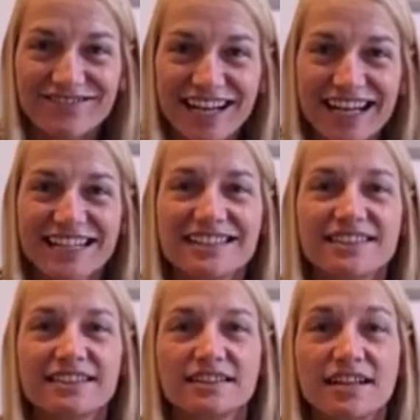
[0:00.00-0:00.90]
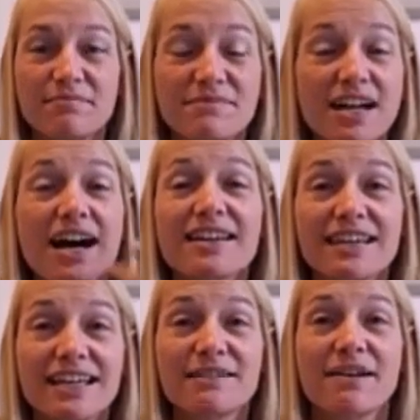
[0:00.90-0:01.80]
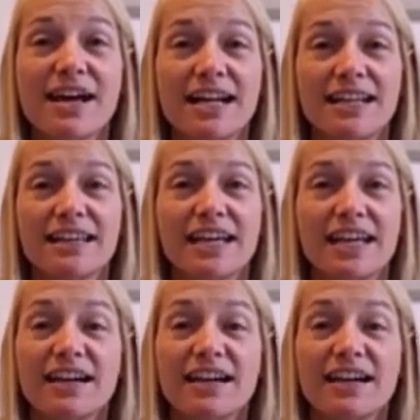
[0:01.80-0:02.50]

right? not thinking about anything.